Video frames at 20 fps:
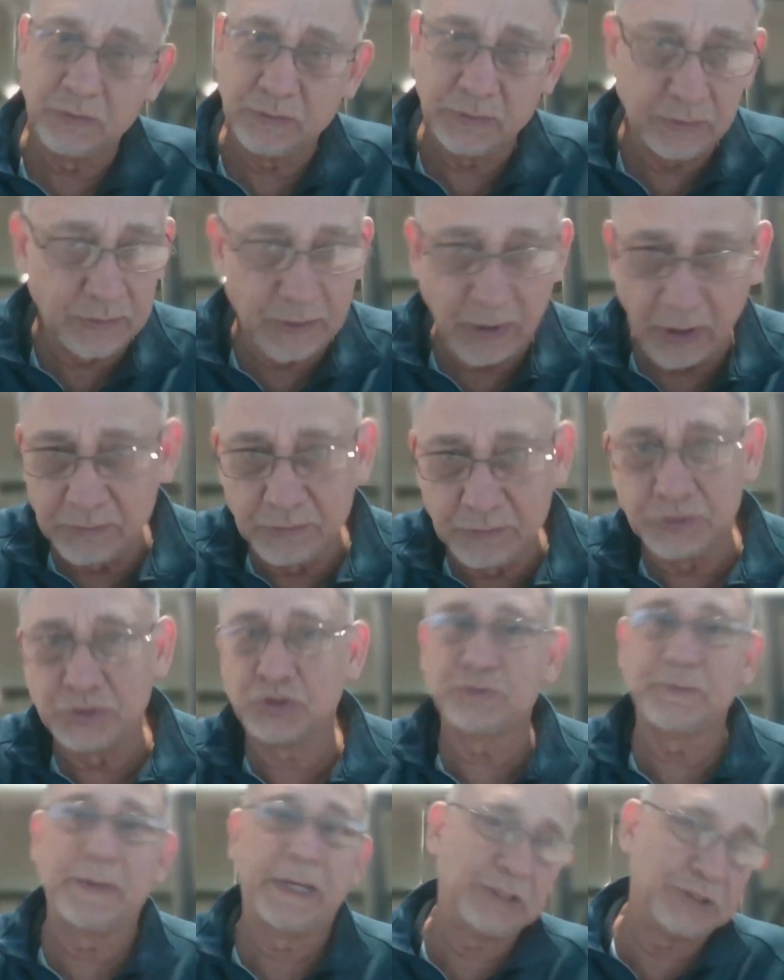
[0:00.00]
Don't do
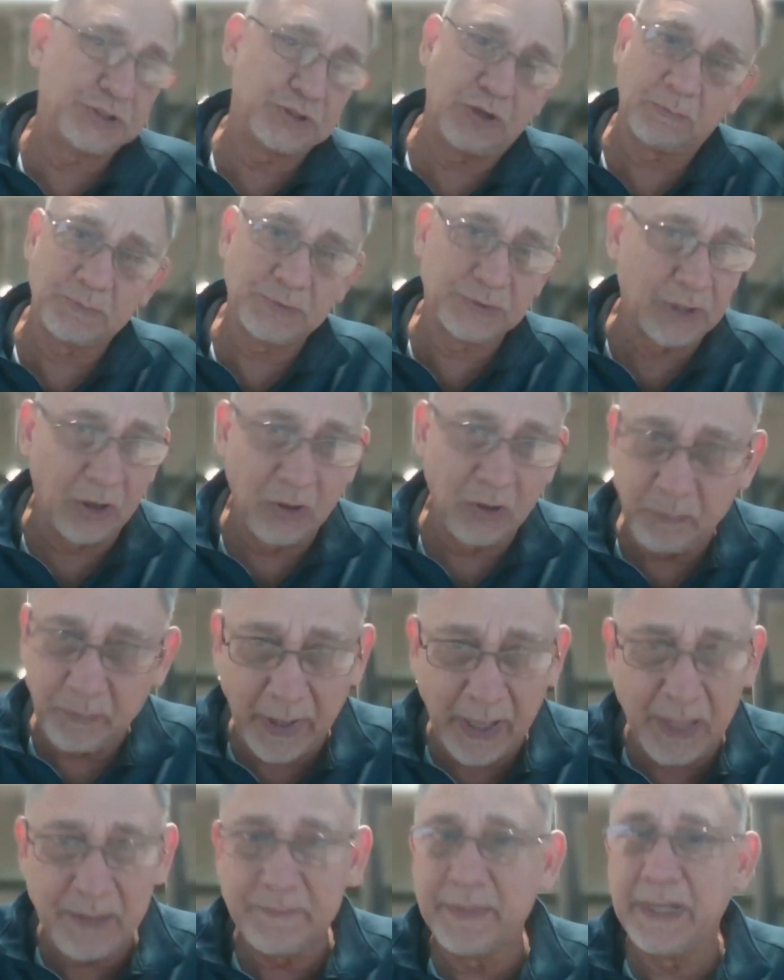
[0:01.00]
sweatshops. Don't
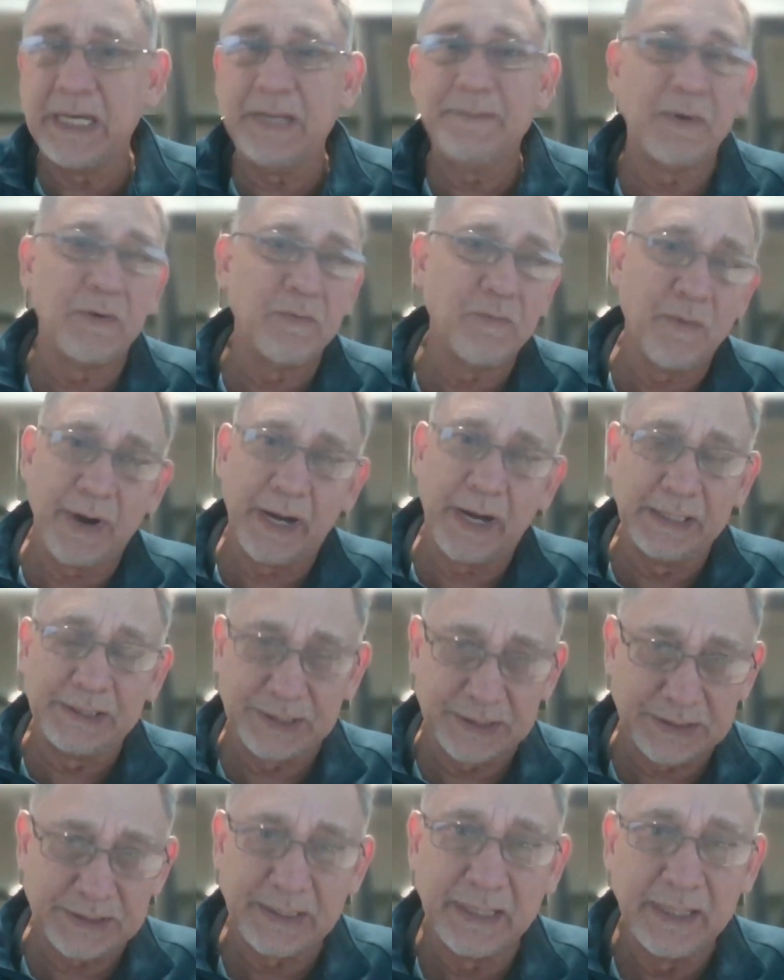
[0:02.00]
pay minimum
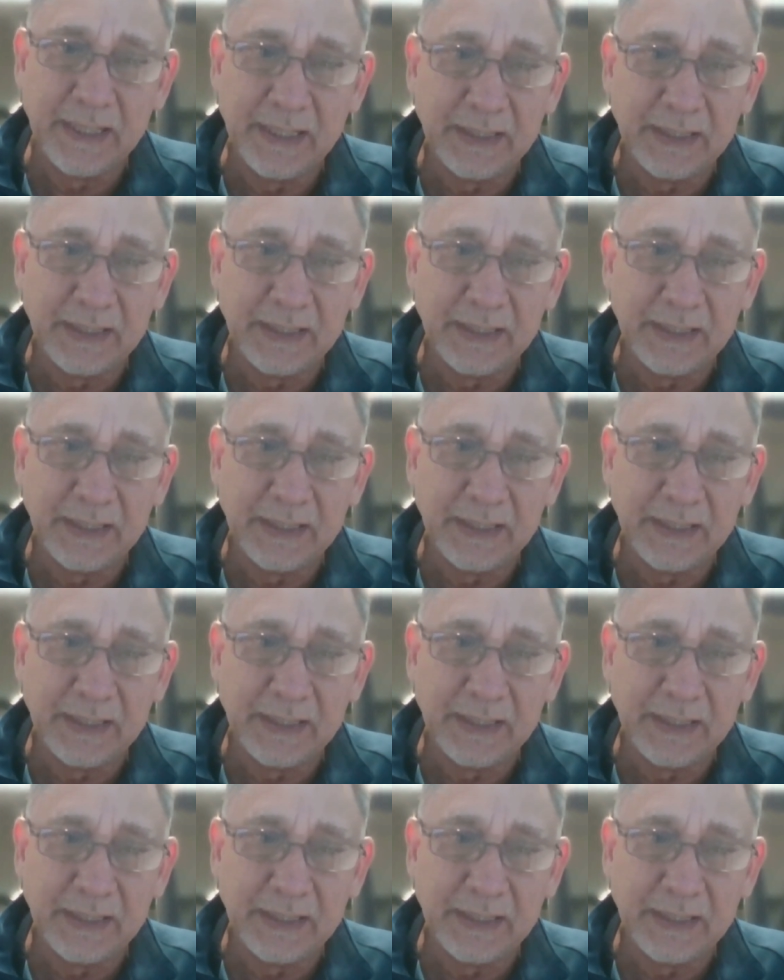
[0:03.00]
wages.